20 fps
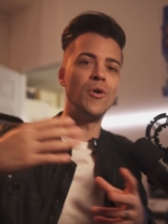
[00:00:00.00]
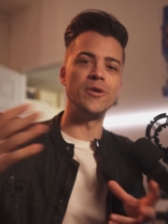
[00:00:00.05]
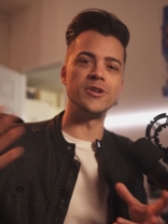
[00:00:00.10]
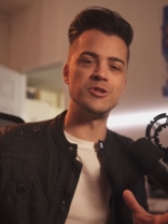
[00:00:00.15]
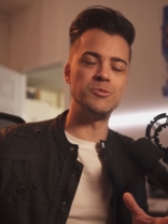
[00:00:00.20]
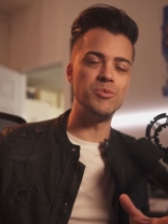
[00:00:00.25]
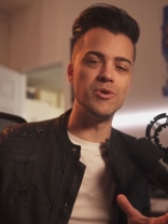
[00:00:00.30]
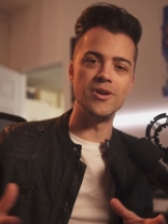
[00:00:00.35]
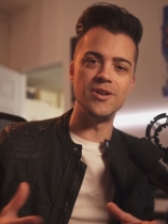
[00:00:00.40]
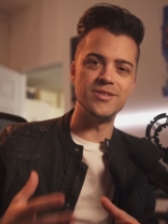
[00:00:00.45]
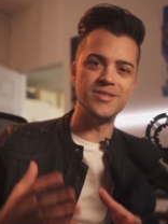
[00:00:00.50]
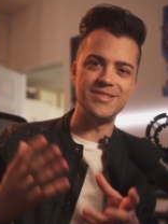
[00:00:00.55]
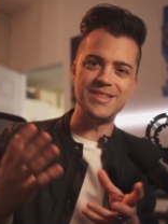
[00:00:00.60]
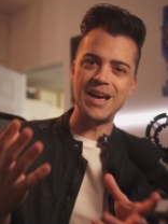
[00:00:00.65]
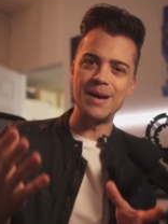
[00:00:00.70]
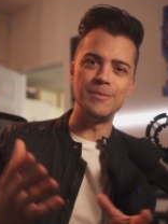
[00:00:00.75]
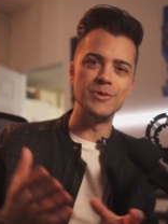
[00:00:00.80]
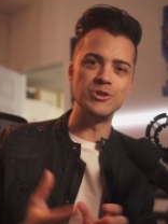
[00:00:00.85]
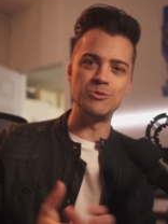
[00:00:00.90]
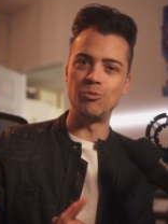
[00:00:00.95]
experience that
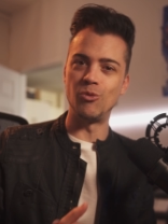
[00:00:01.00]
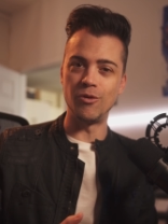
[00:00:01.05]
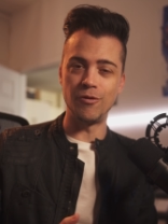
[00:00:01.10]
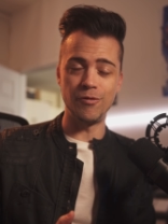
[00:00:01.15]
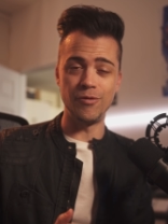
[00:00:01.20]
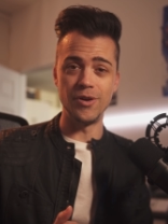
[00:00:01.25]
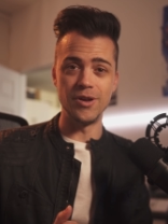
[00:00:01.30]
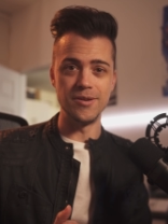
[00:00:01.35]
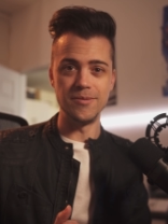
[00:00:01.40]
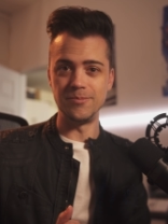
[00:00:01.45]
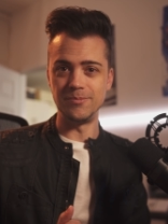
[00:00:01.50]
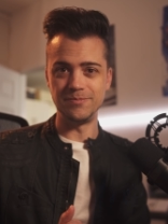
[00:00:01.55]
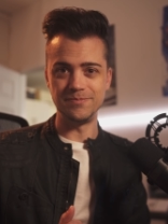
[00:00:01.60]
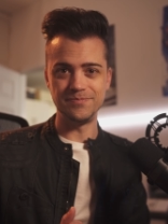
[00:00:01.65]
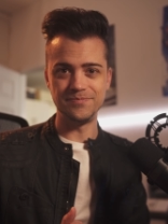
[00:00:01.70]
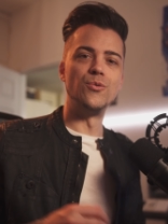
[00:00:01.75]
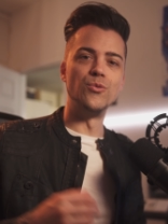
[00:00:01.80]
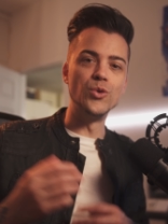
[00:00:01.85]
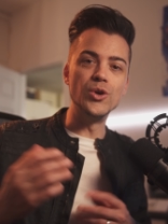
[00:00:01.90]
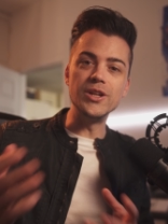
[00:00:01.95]
much more fun.
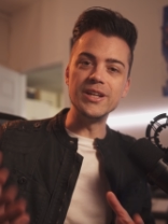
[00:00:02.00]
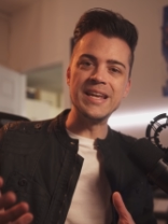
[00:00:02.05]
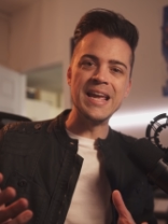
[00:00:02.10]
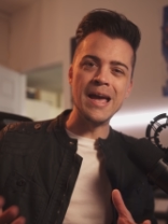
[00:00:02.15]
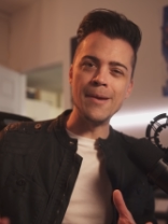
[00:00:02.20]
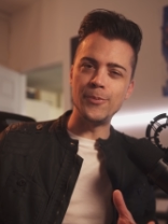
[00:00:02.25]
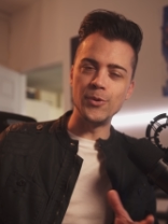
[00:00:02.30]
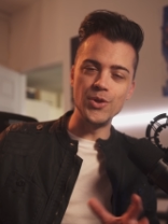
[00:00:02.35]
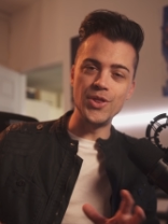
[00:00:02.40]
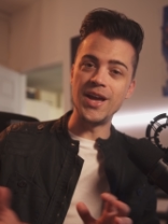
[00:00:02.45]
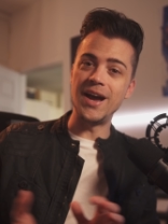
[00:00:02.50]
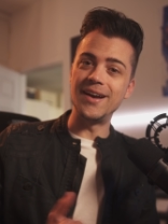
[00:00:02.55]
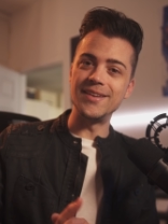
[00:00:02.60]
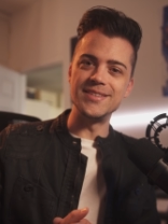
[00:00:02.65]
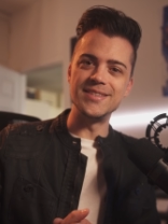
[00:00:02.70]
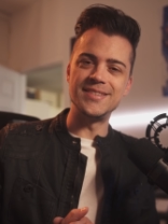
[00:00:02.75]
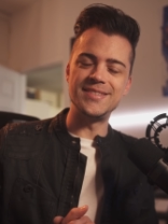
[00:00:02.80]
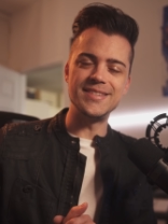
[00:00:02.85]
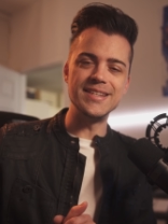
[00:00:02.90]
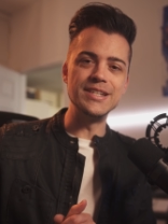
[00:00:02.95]
Really happy with how
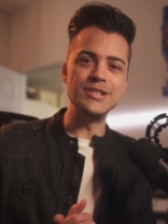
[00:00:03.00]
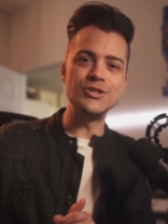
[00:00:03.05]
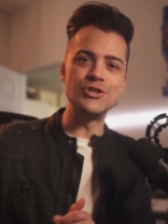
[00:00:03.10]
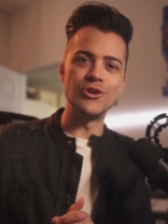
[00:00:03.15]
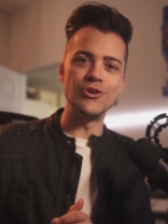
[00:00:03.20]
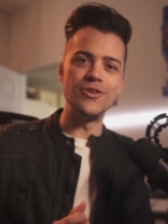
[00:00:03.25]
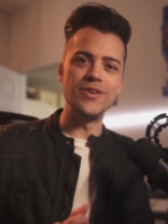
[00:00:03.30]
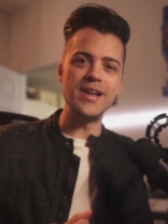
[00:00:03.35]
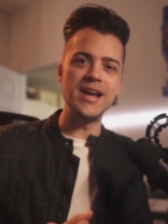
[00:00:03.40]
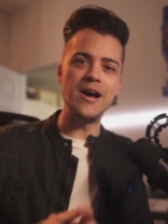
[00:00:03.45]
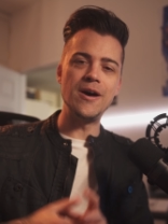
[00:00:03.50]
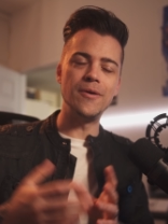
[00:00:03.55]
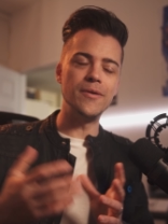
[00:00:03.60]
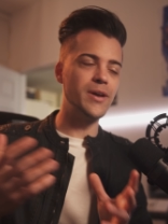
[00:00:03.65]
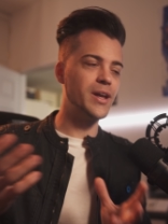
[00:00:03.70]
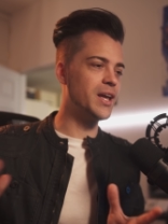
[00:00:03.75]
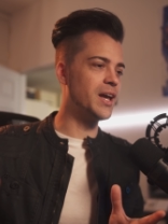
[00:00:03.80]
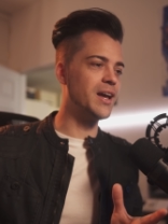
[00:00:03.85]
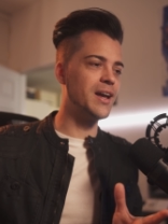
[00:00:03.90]
this scene turned out.